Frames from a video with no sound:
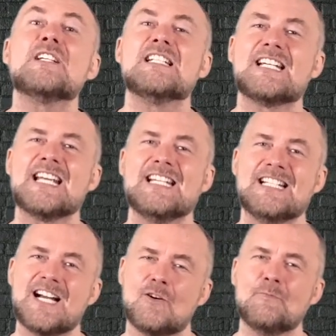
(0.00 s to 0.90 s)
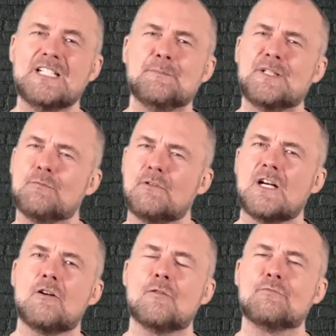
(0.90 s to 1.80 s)
indicating how many people
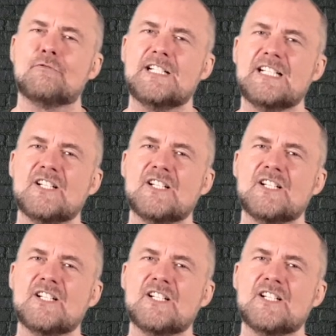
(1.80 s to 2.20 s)
are operating.